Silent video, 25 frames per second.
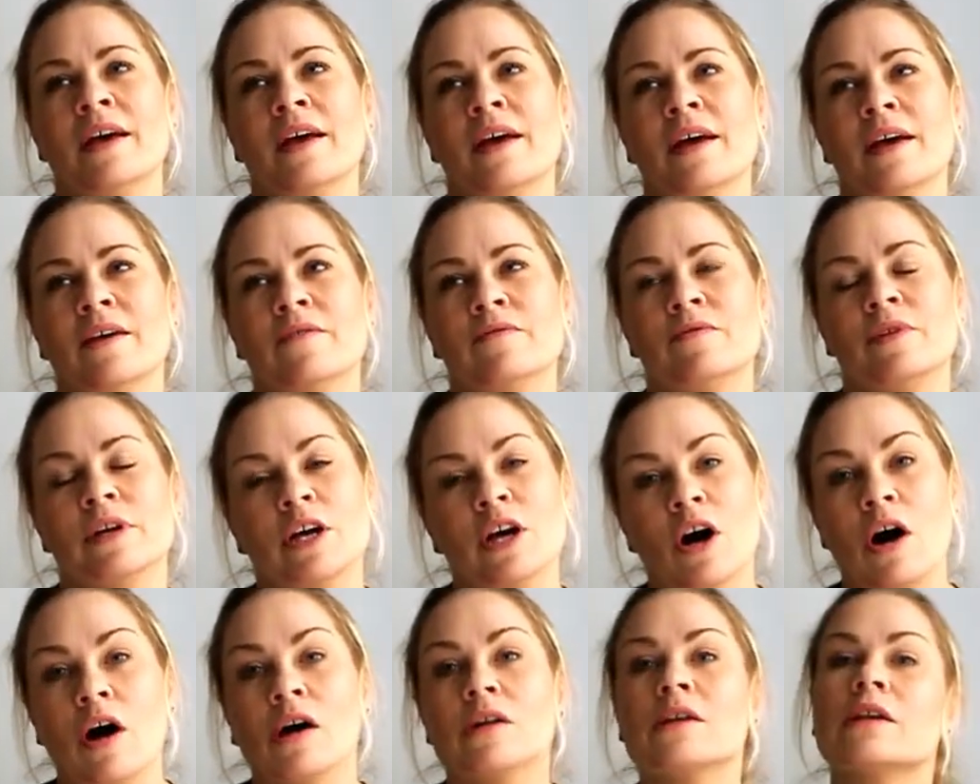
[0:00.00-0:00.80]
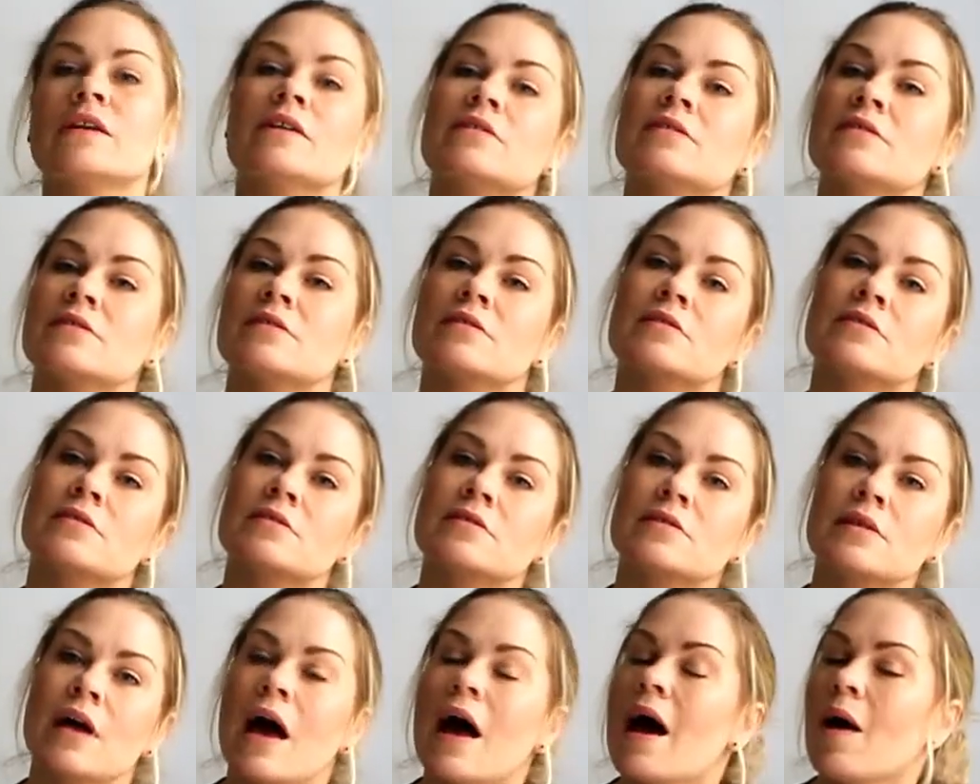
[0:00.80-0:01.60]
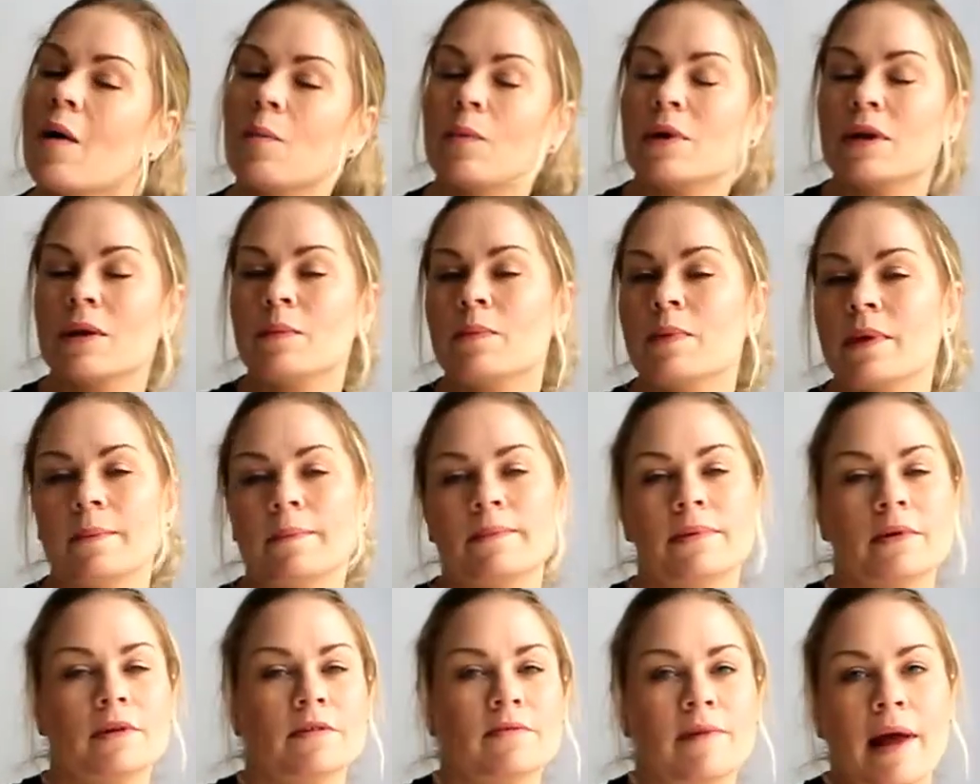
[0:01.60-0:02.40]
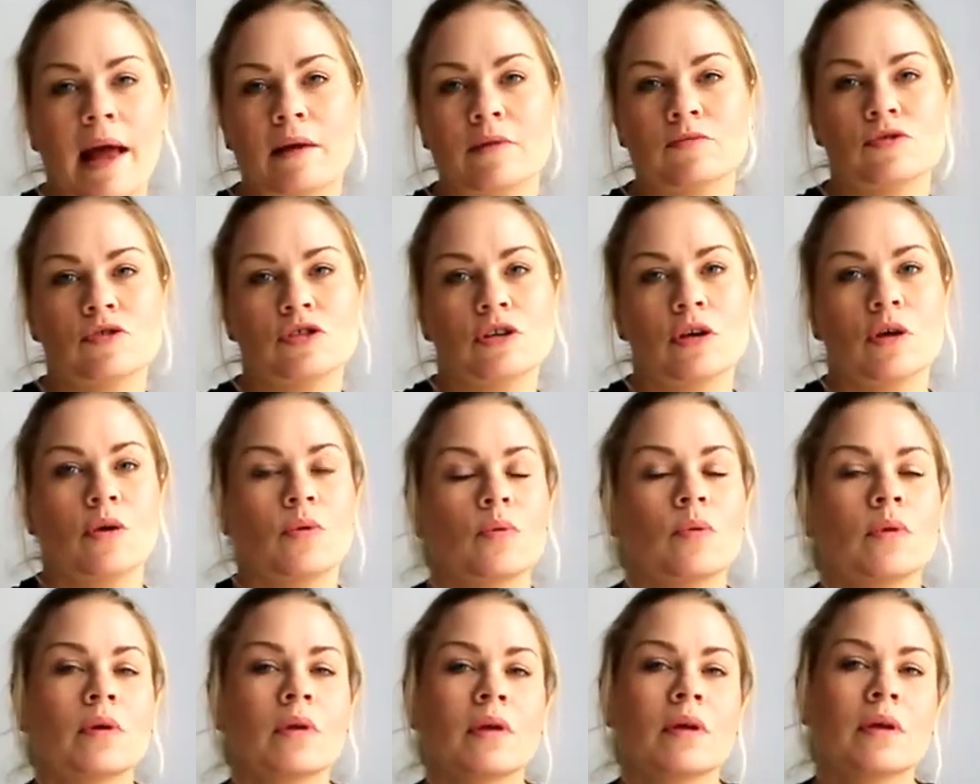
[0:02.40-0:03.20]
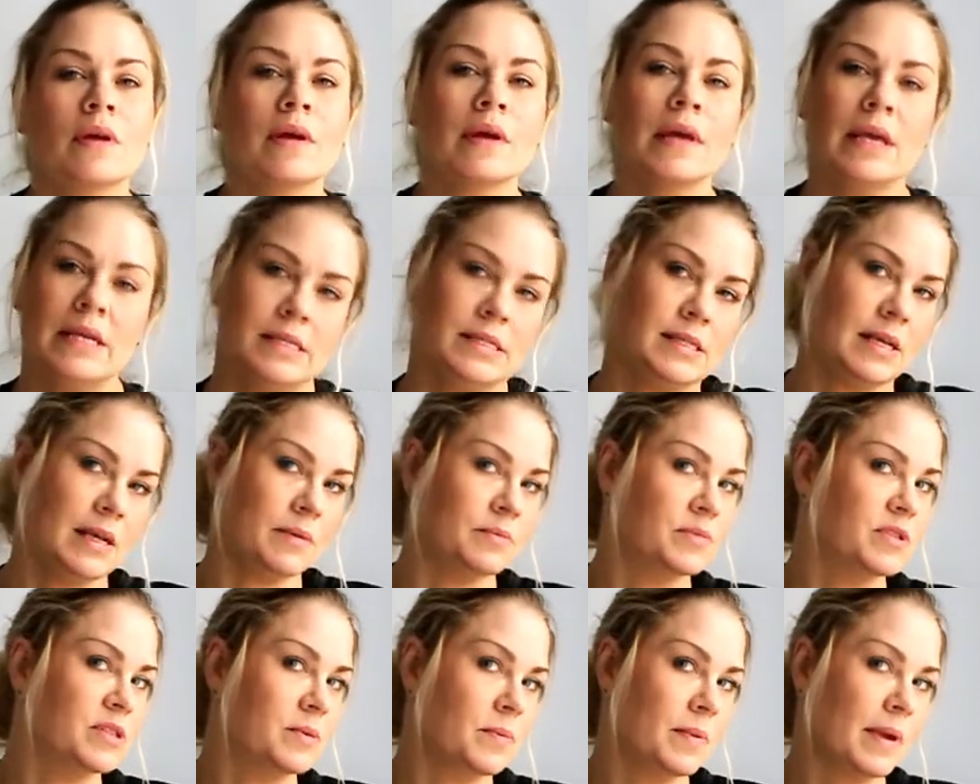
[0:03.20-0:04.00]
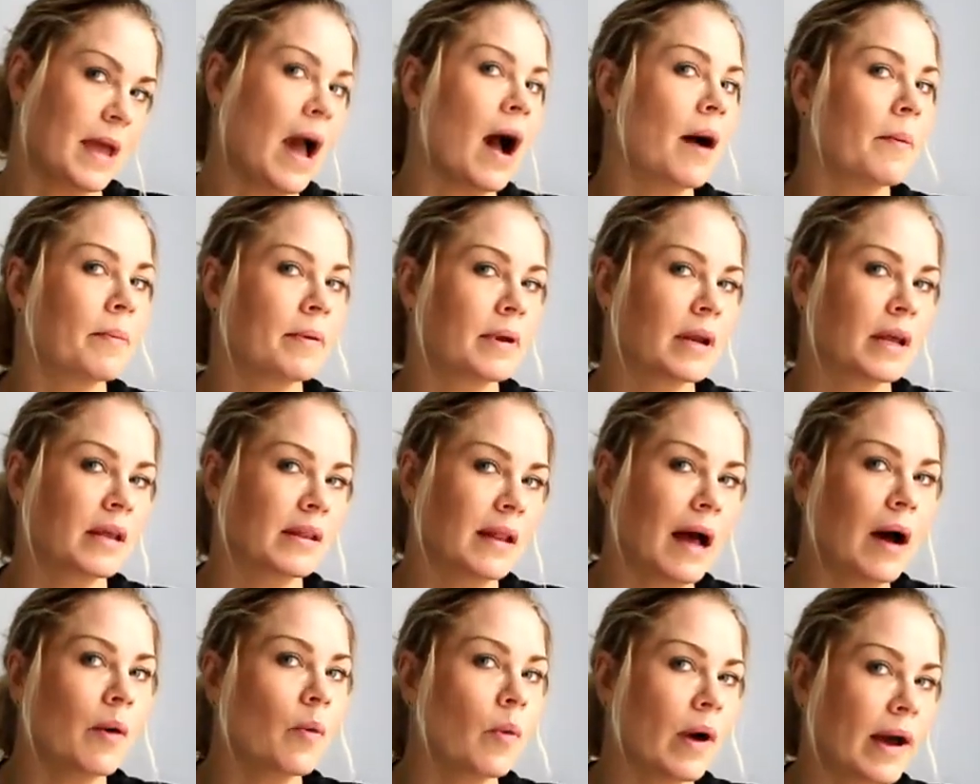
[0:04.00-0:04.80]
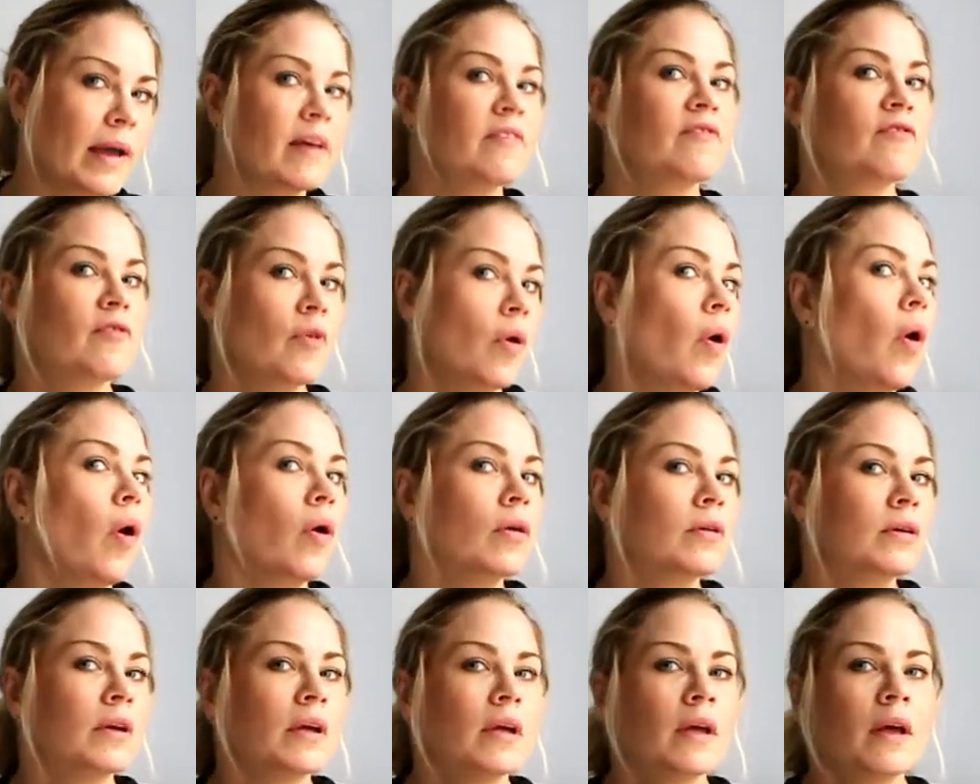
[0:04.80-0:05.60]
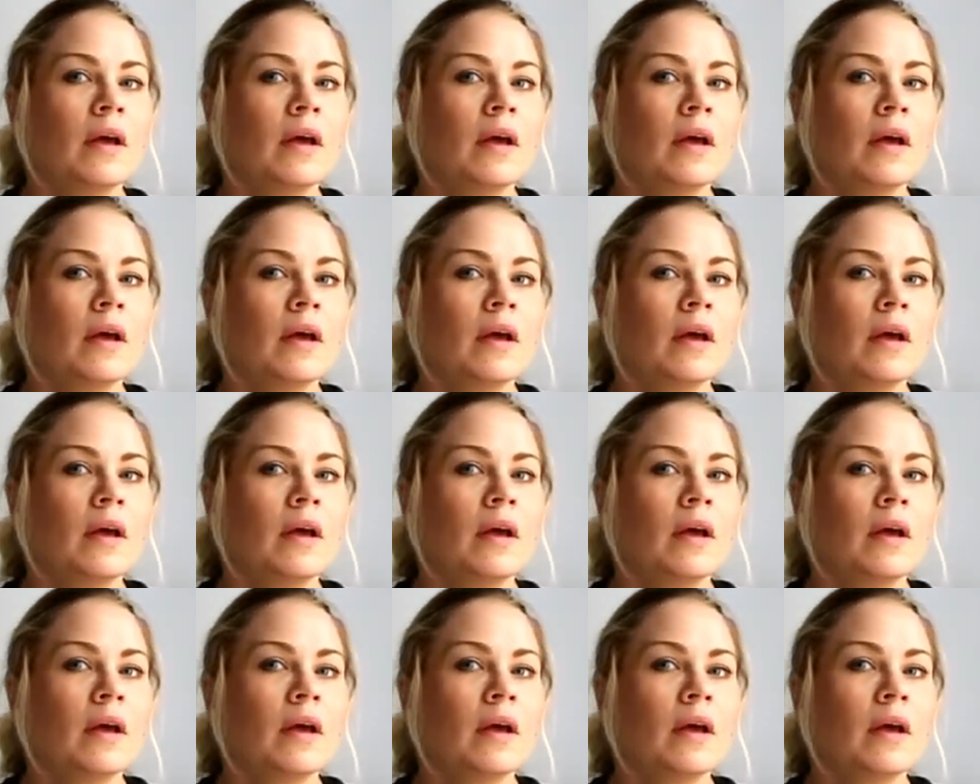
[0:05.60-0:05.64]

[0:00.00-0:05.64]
Regardless as to how many people around you it seems to be happening that way for.